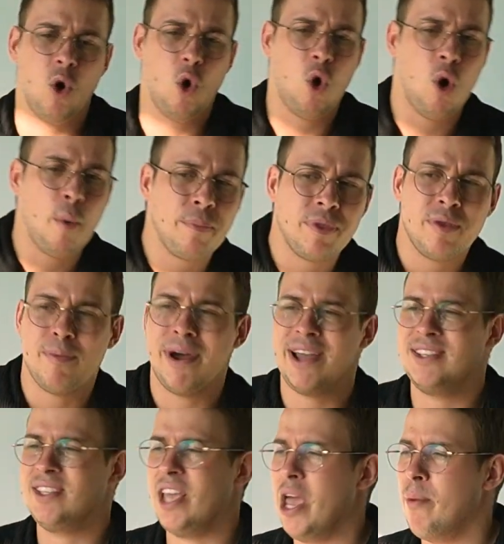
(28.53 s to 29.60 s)

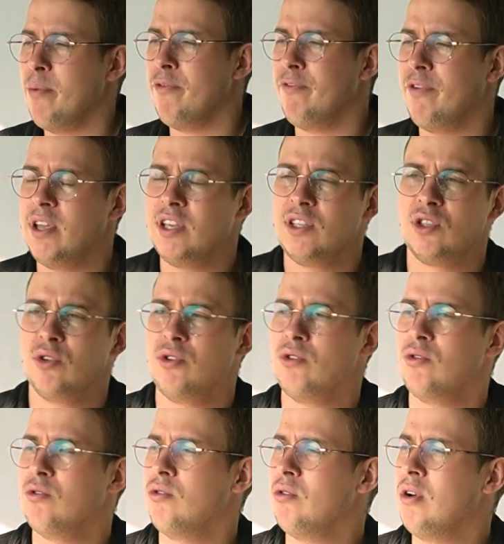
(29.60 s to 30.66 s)
optimize everything, so
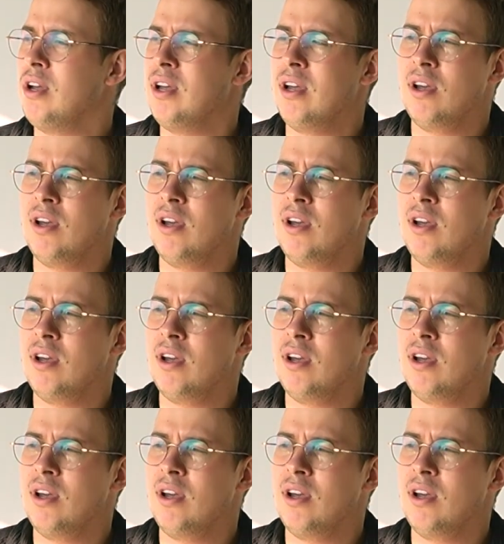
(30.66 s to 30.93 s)
you